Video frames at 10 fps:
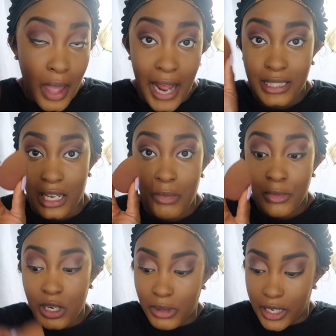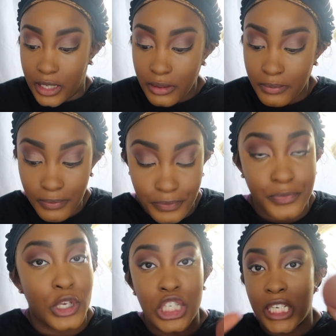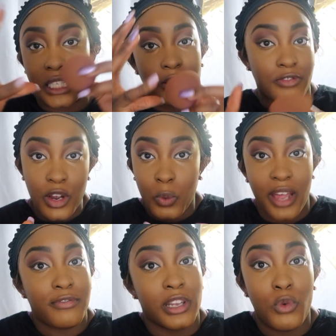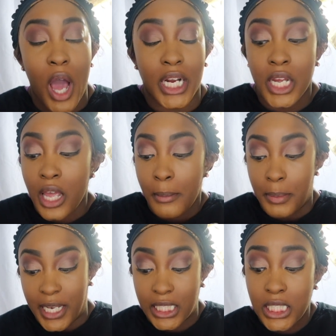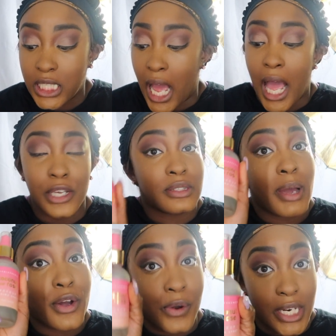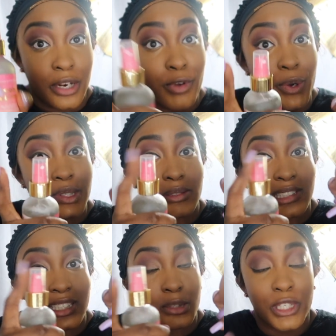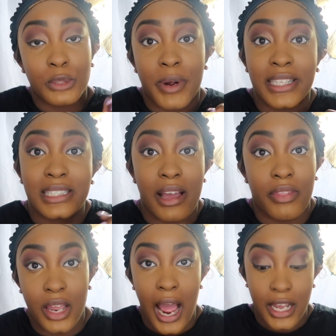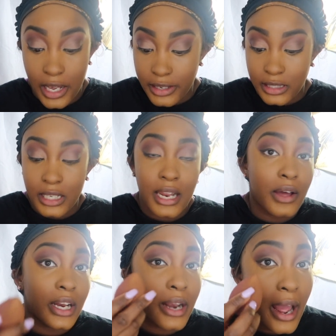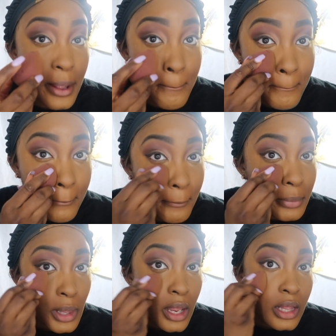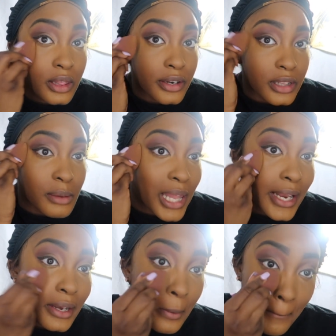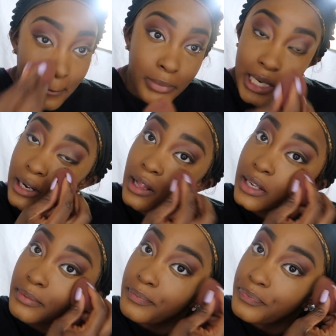I take my beauty blender. Usually it's very wet for the water, but because it's not, I use my coconut and rose. Spritz, spritz, and then I sit down and I literally blend it all in